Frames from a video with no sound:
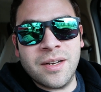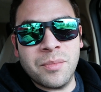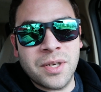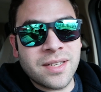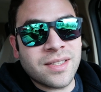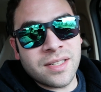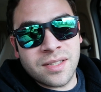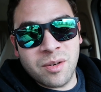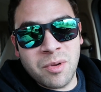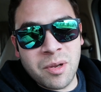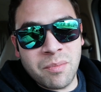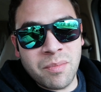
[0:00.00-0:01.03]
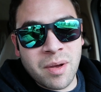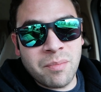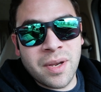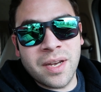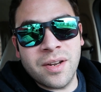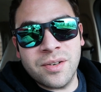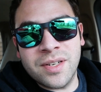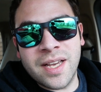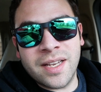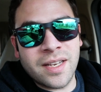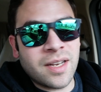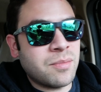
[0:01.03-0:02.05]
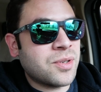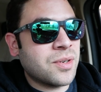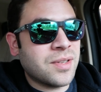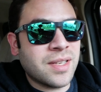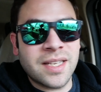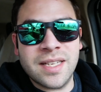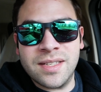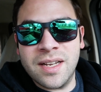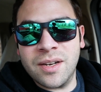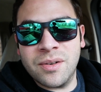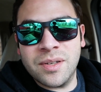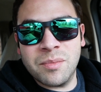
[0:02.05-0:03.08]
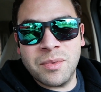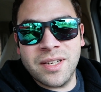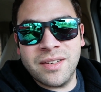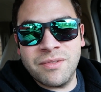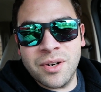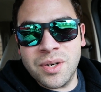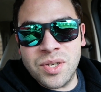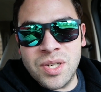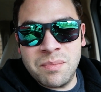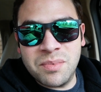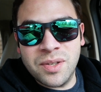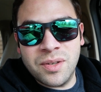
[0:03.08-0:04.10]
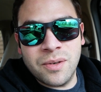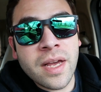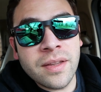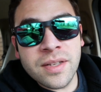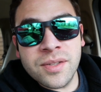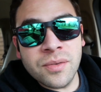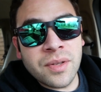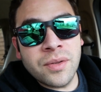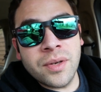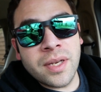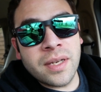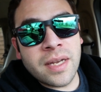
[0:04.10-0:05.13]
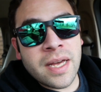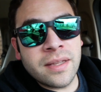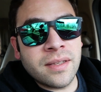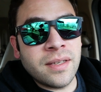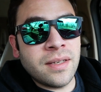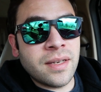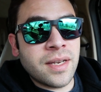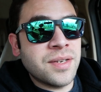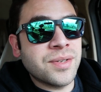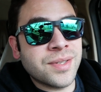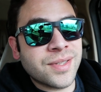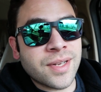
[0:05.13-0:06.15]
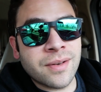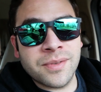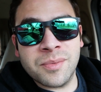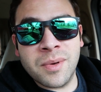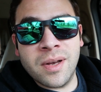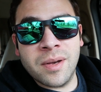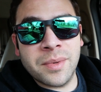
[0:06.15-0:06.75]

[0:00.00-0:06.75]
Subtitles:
because that's going to be a big undertaking. I'm sure that that's not going to be very cheap to do. And that's only looking at the engine stuff as well. I